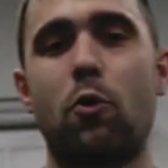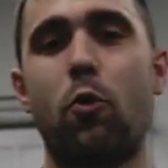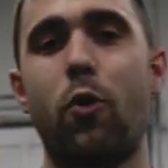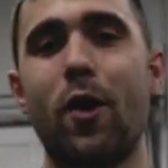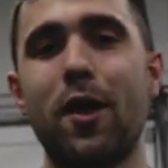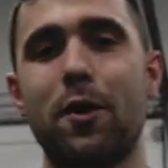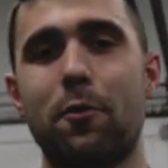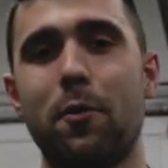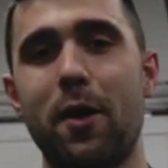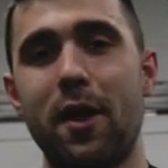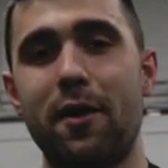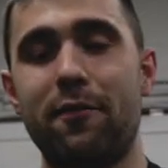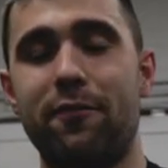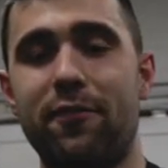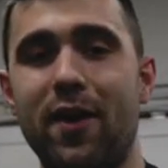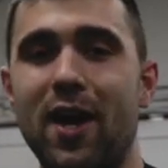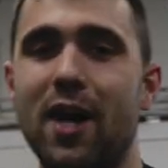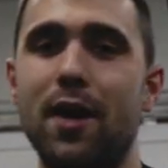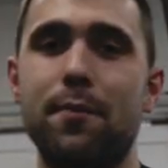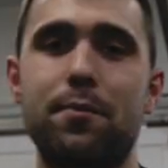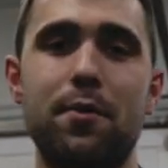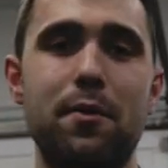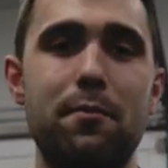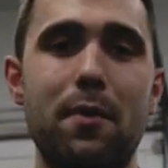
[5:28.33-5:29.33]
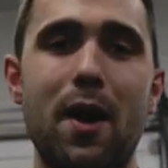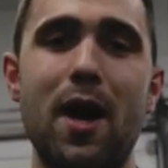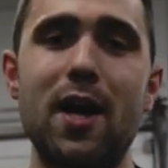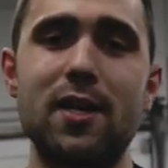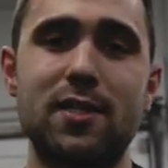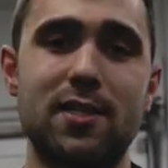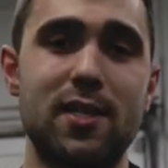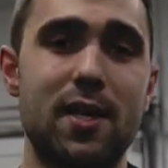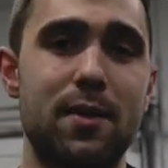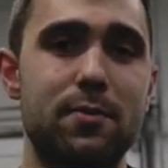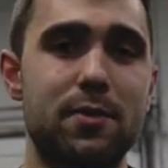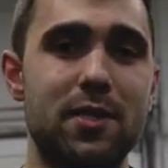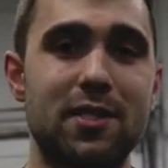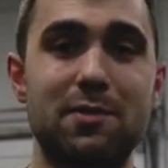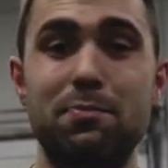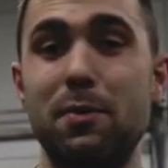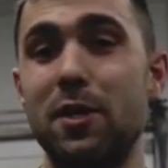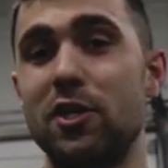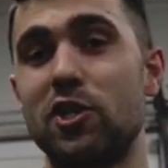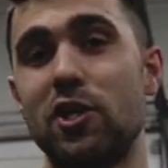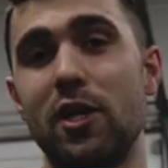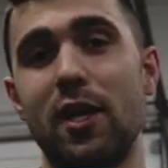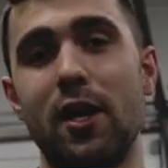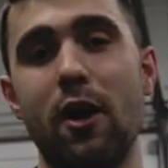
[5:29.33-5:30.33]
quick way to fire up your biceps,
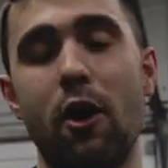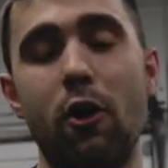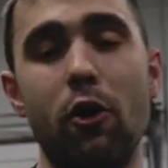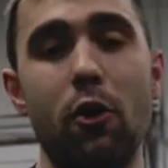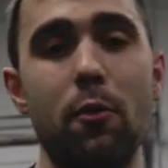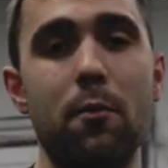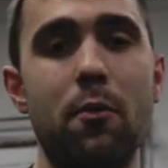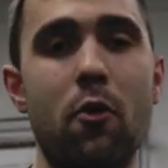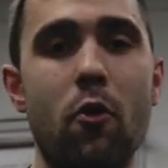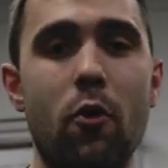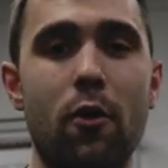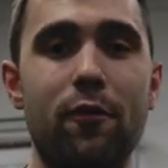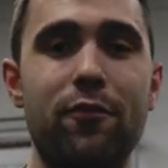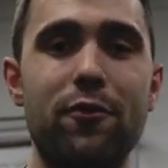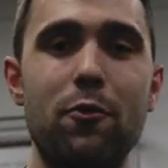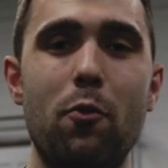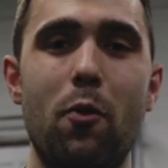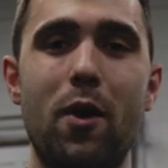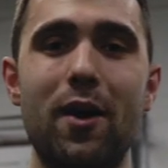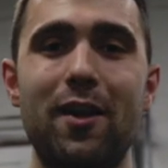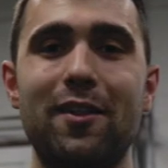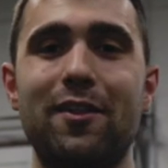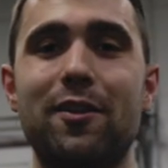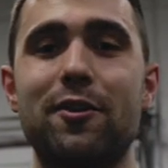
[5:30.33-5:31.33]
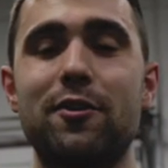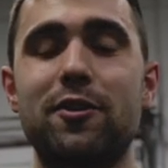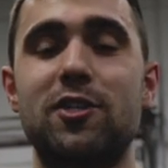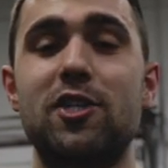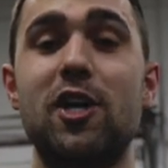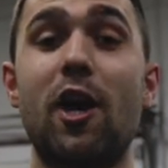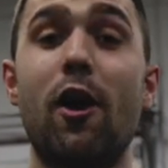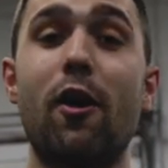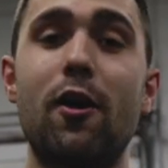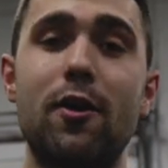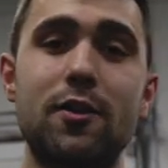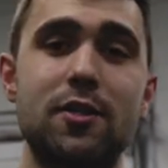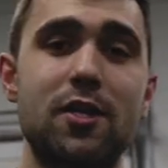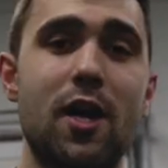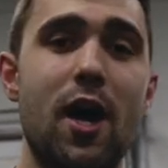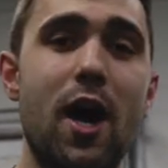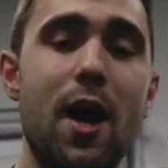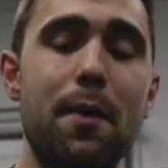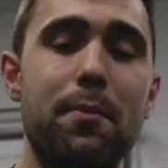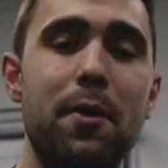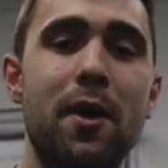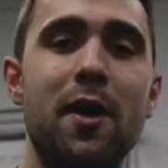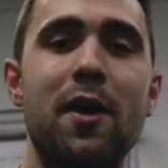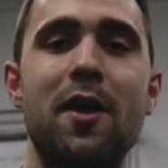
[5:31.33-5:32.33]
especially at home, or if you want a little cherry on
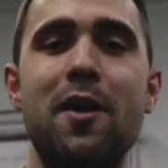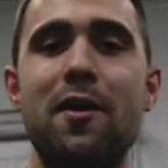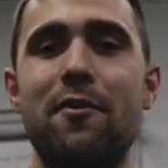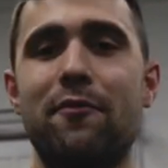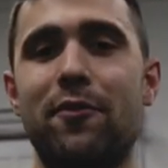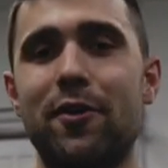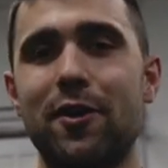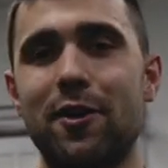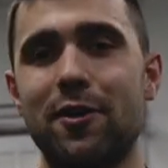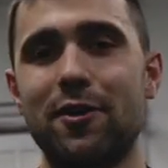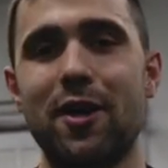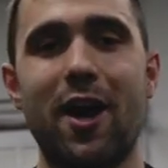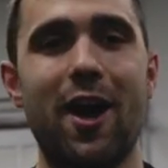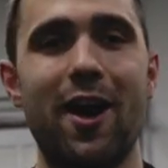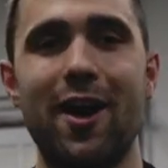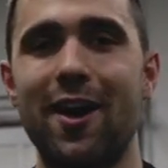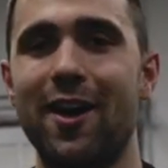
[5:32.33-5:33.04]
top for your,